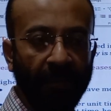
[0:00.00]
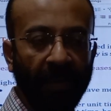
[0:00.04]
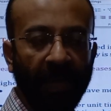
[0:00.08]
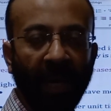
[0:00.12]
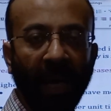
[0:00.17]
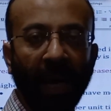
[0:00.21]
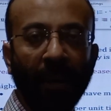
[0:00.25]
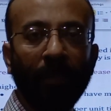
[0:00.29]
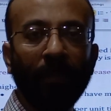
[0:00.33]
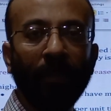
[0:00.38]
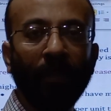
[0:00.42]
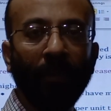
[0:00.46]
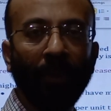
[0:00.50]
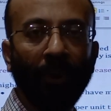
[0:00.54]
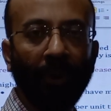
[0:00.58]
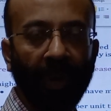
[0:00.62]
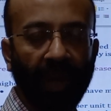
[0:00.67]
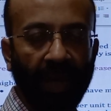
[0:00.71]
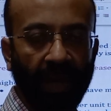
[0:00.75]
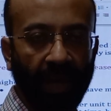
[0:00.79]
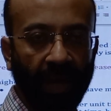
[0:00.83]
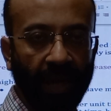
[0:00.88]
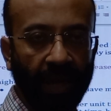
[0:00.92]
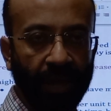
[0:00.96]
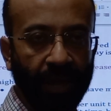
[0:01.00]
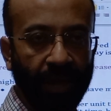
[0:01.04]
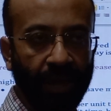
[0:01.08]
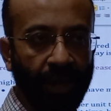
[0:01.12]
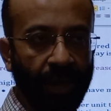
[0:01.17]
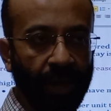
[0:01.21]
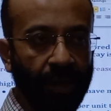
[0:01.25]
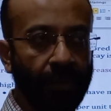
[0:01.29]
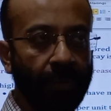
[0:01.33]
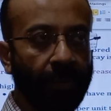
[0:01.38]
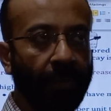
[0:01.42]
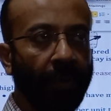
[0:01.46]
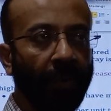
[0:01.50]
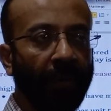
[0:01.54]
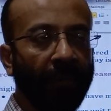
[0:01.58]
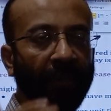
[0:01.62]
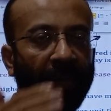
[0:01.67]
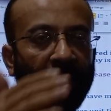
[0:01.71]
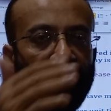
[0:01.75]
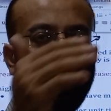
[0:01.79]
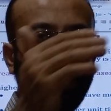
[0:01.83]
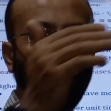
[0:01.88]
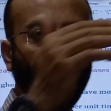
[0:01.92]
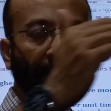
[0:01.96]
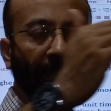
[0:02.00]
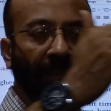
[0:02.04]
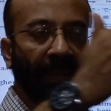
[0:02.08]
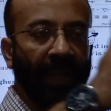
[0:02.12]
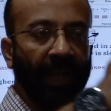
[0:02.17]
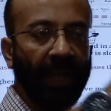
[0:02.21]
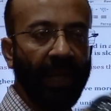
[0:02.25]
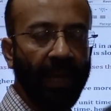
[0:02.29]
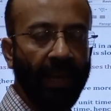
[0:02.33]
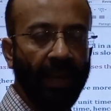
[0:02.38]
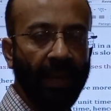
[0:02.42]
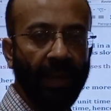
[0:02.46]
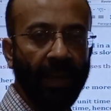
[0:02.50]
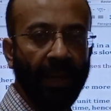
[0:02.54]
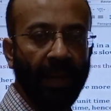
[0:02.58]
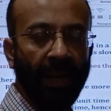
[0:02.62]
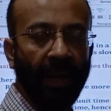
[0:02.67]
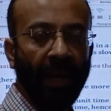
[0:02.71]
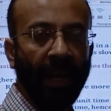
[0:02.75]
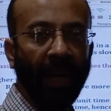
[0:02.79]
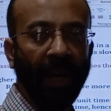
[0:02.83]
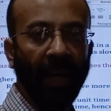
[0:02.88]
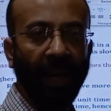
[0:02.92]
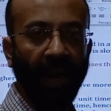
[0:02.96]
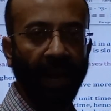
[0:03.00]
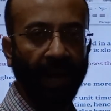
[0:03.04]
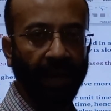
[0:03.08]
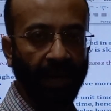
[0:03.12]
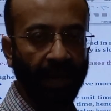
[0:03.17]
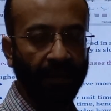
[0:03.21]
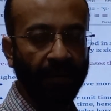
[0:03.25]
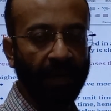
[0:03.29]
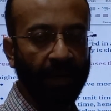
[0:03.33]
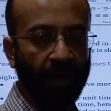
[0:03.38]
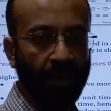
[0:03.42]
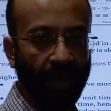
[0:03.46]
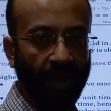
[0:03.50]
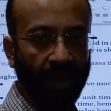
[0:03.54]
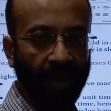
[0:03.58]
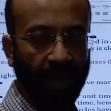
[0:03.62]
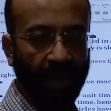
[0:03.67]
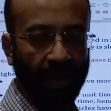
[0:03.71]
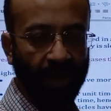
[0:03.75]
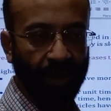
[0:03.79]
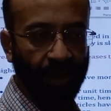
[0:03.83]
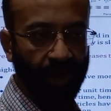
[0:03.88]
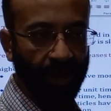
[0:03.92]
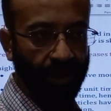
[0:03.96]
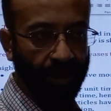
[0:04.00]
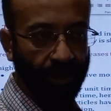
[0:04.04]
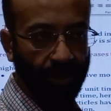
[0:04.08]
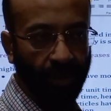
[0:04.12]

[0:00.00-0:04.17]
will have more energy to overcome the activation energy.